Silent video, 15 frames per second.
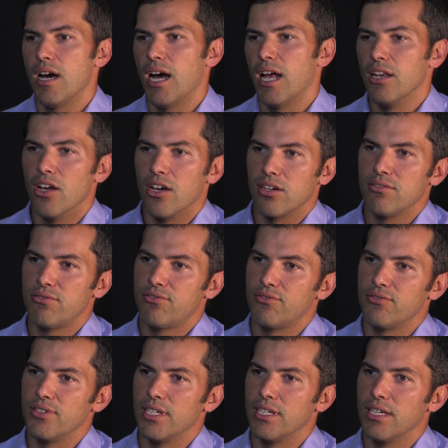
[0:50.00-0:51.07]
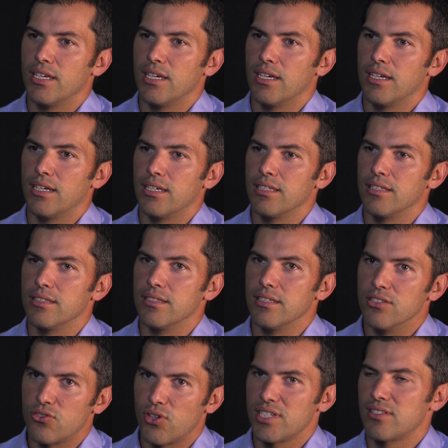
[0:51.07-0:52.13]
a lot of the
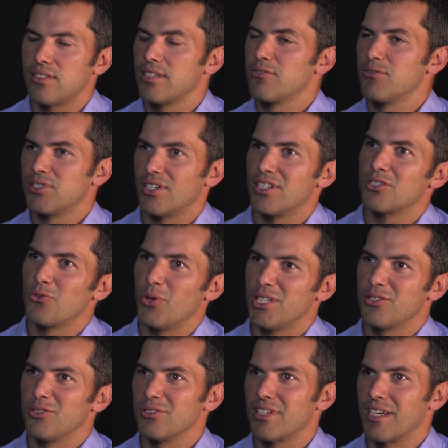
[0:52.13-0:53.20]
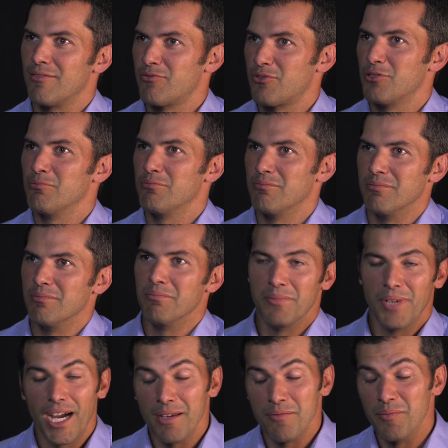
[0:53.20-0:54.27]
interesting research questions come from
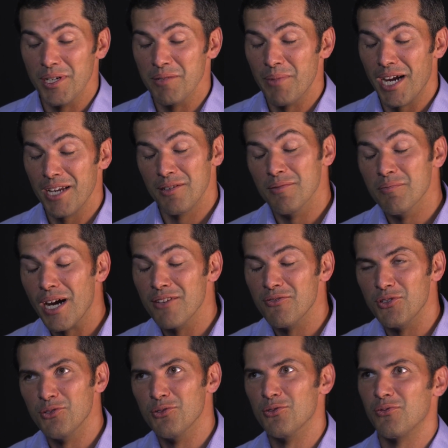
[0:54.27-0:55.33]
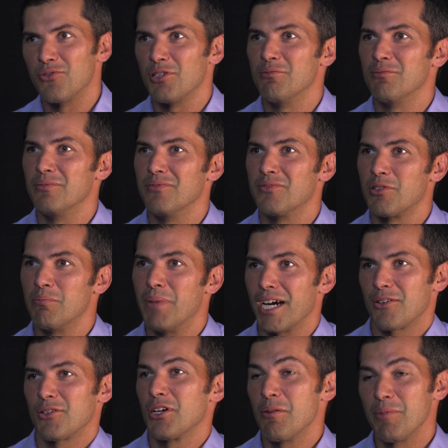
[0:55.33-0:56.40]
in my view from
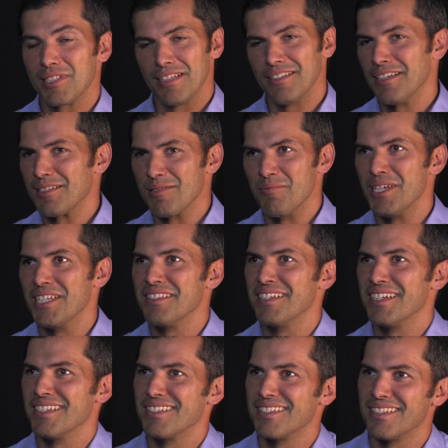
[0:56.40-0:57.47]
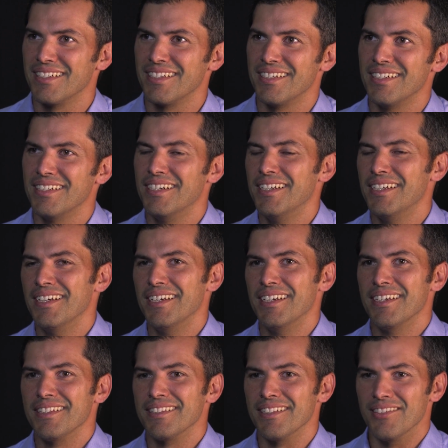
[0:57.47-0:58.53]
macroeconomics. That doesn't mean that.
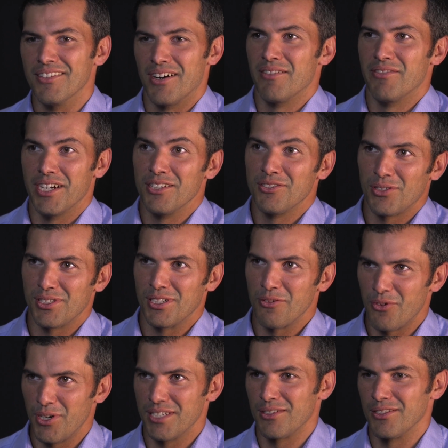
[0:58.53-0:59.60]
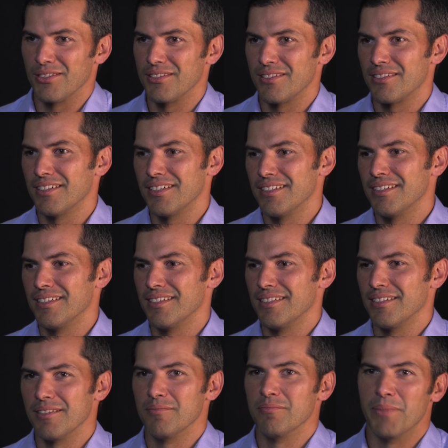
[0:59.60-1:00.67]
That there are very interesting questions
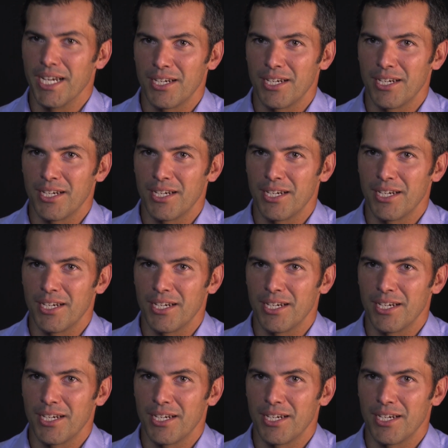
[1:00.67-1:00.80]
that